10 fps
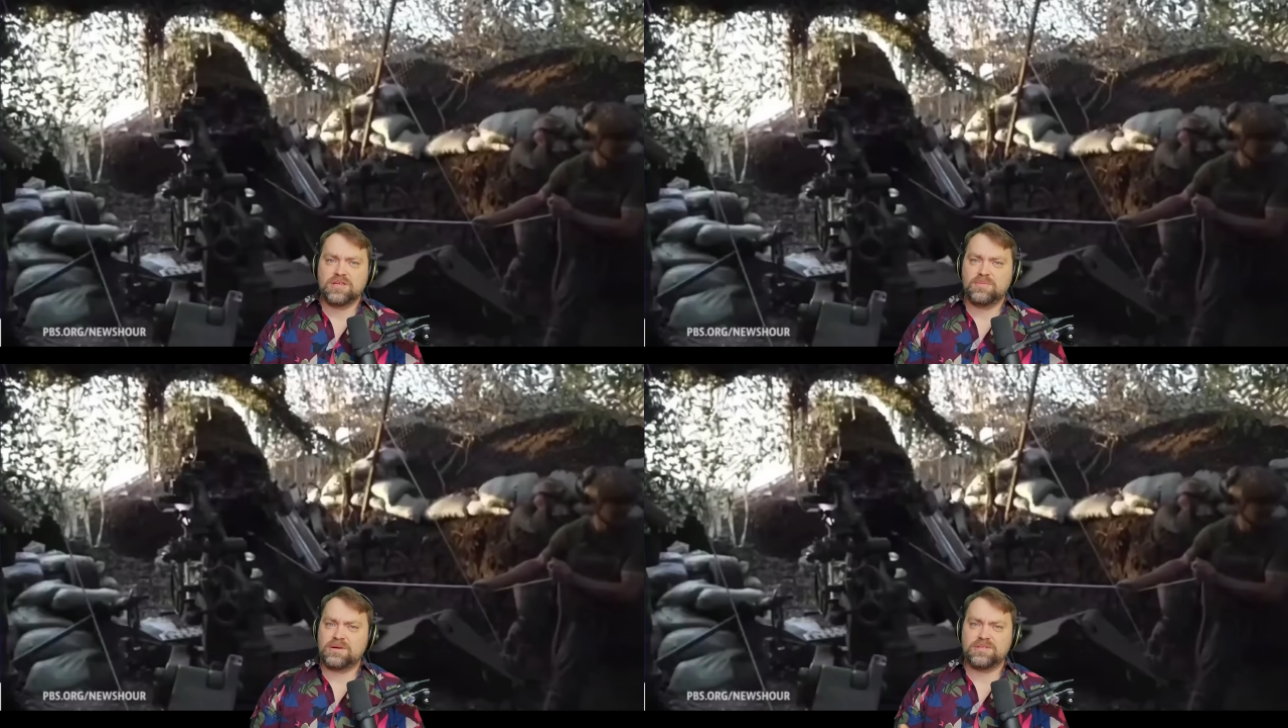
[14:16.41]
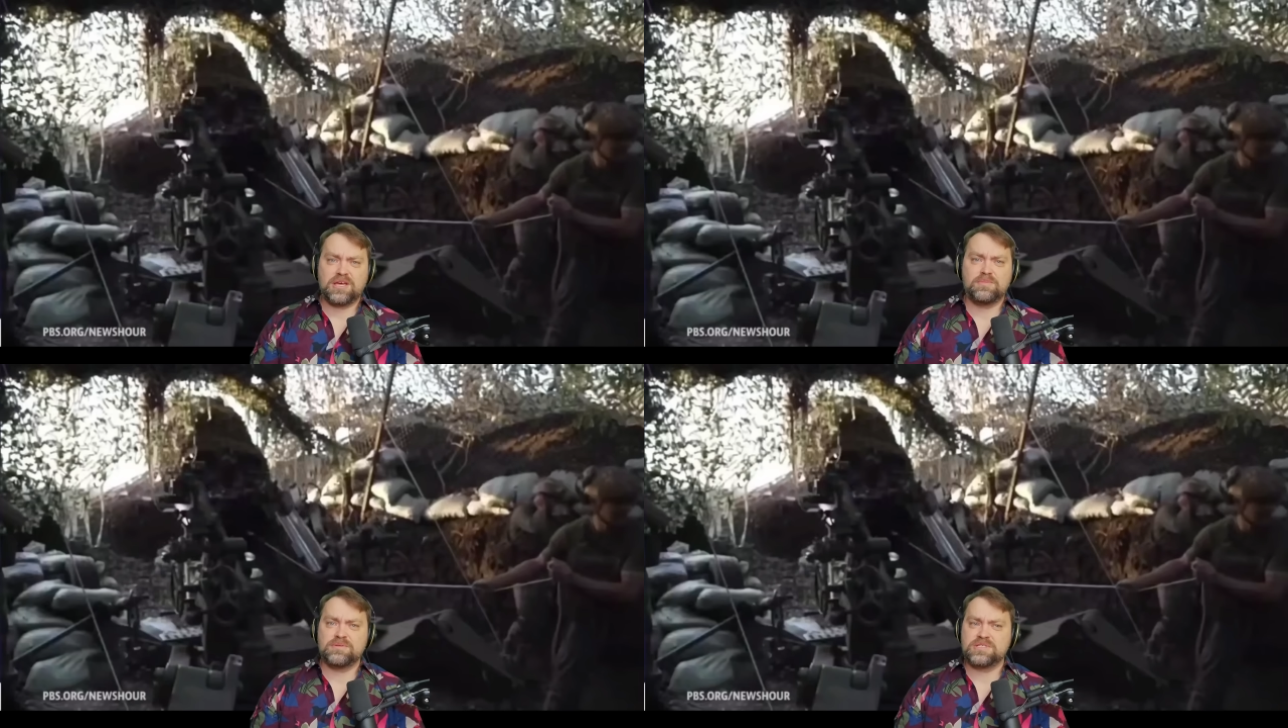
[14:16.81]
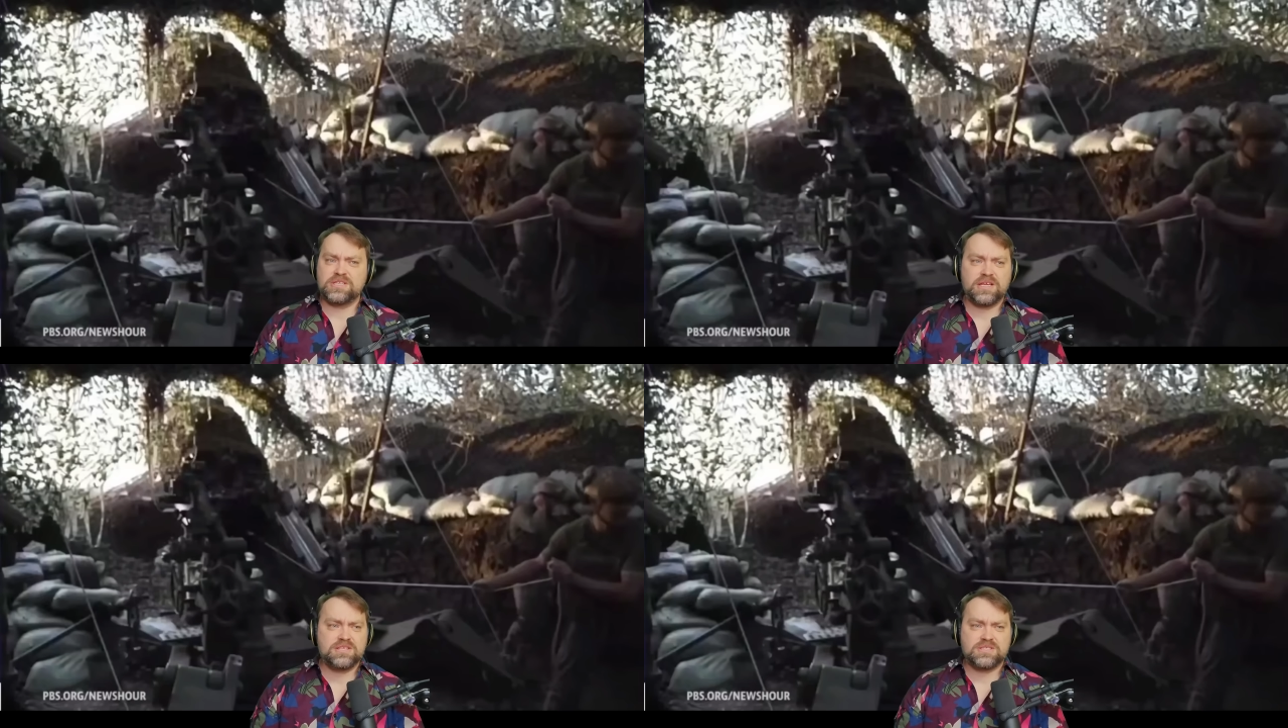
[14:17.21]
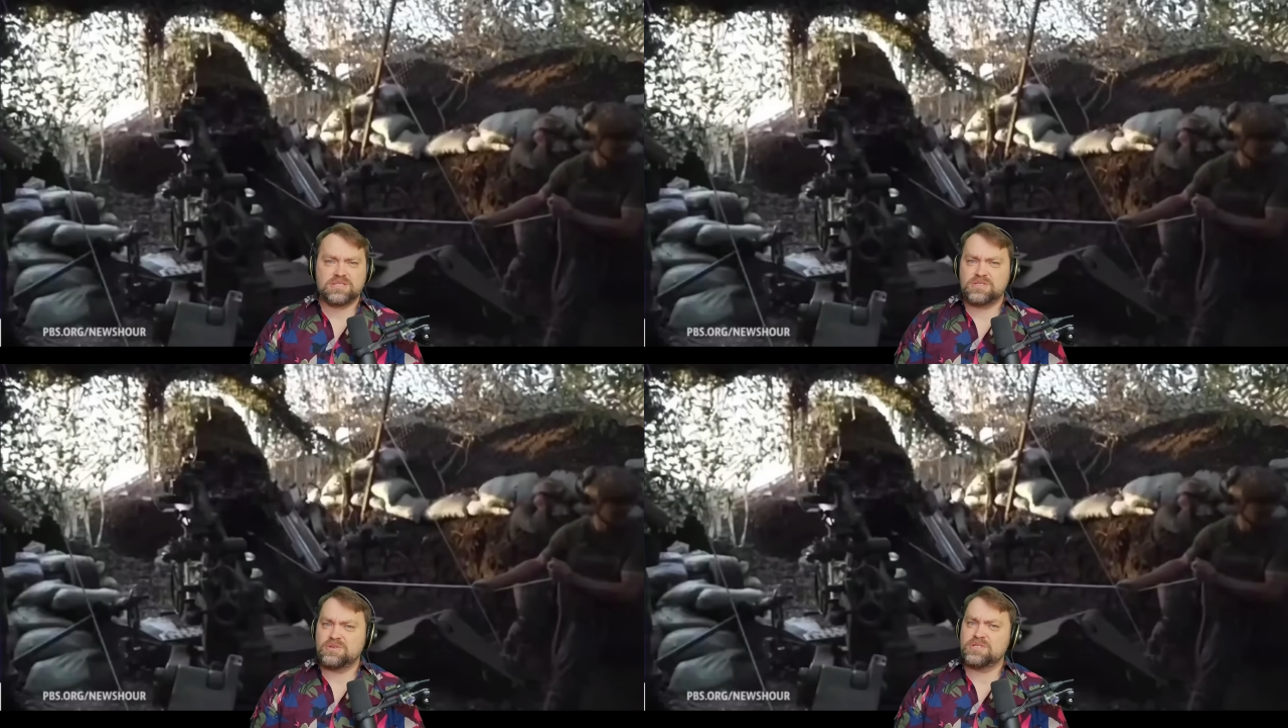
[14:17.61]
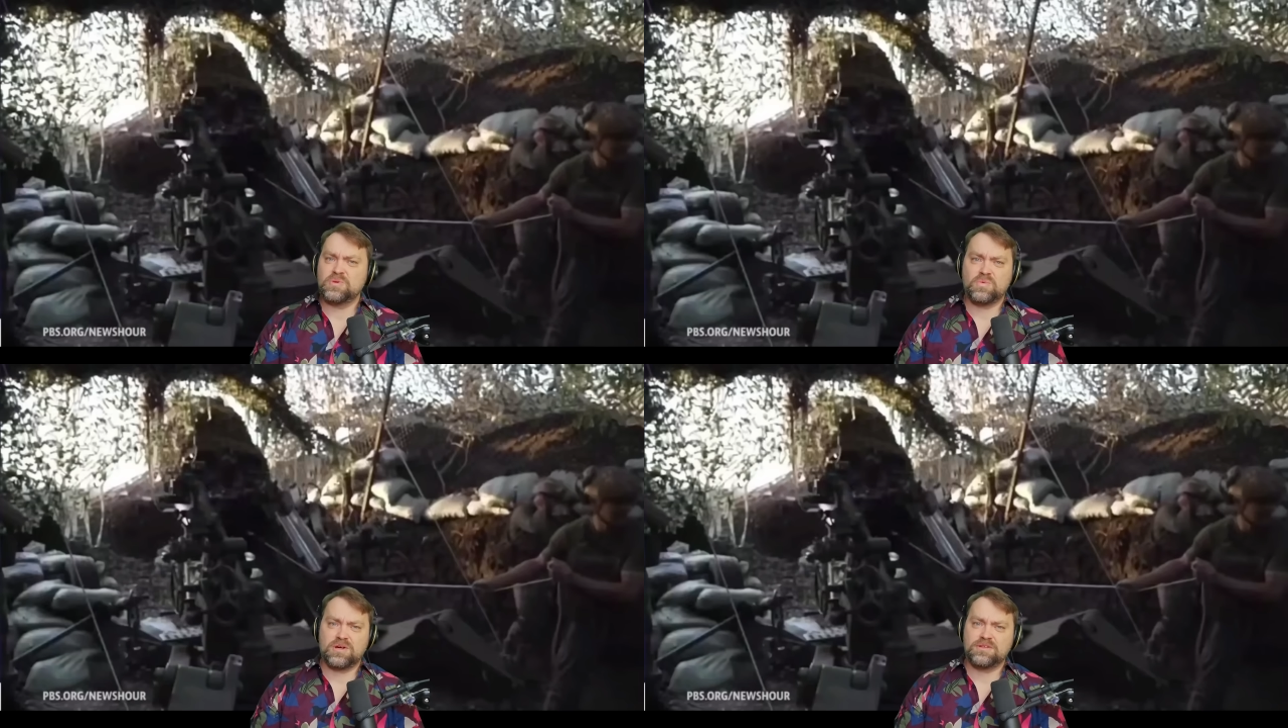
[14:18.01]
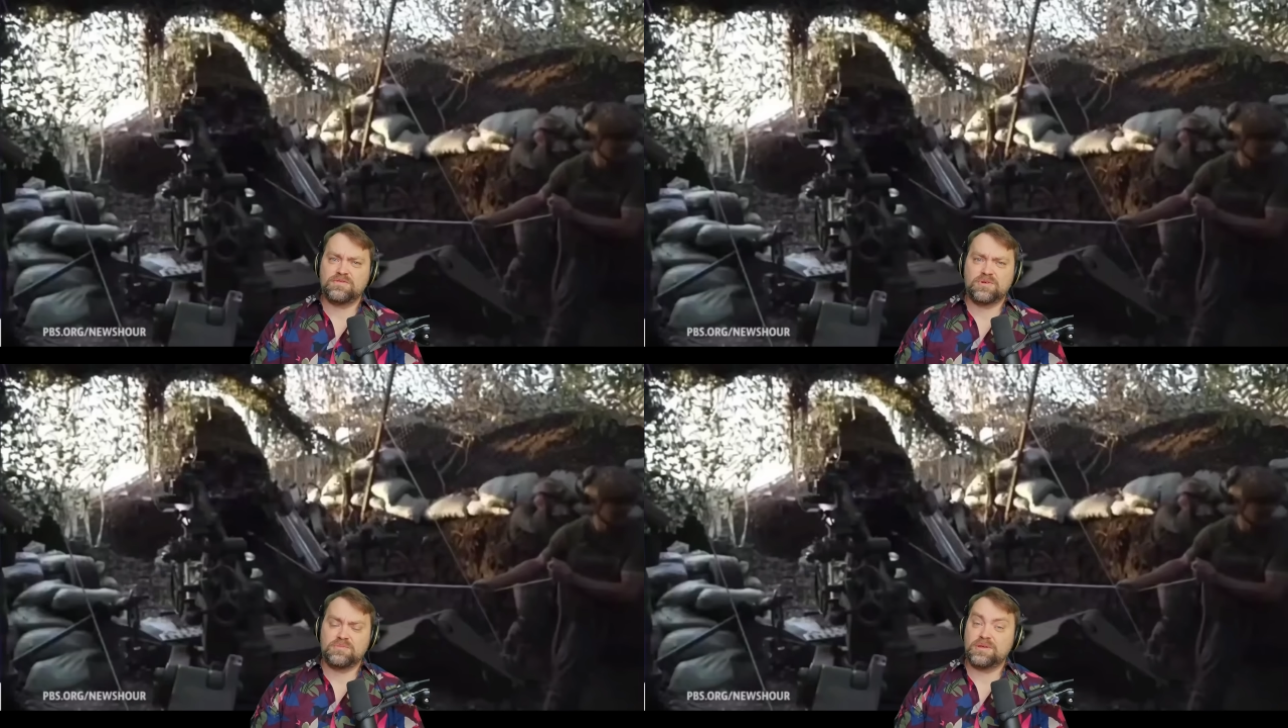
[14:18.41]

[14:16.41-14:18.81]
About the Abrams tanks, 31 from